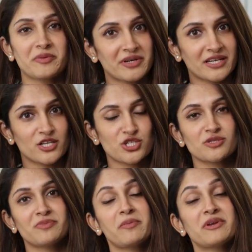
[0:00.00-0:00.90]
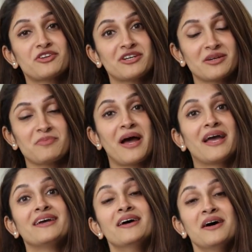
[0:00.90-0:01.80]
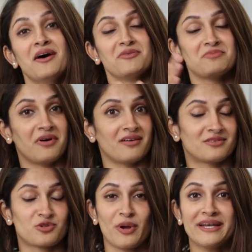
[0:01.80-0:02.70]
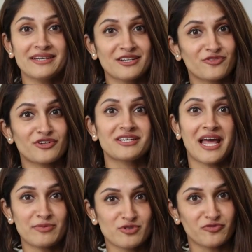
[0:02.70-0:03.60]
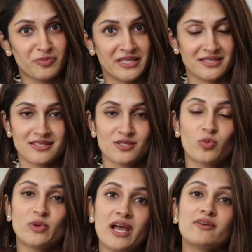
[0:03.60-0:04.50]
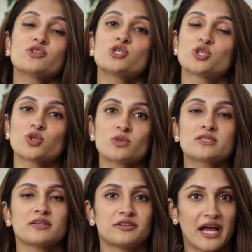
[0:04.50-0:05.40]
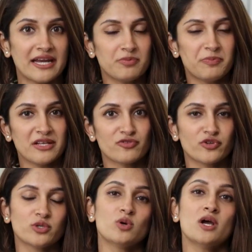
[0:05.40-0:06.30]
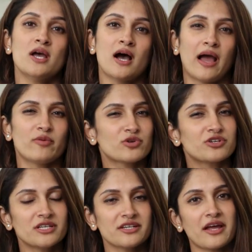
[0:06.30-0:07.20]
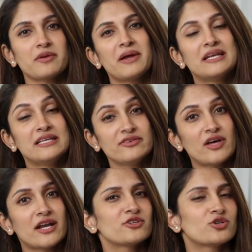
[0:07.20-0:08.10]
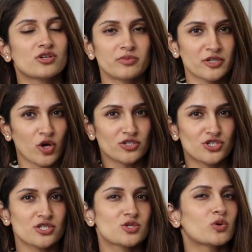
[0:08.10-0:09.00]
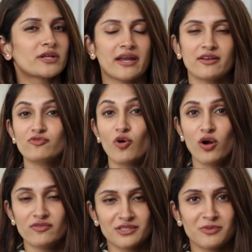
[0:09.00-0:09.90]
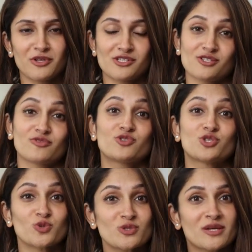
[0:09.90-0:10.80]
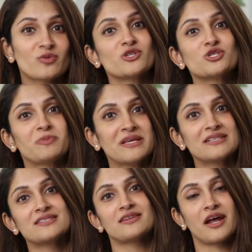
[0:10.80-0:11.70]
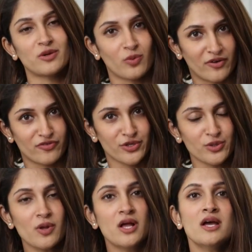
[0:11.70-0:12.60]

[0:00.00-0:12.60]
pigmentation may be treated by 20 different types of peels. So we have to choose the right peel for you. I would really recommend leave that to your dermatologist. Don't get involved in the process of choosing which peel is the right one for you.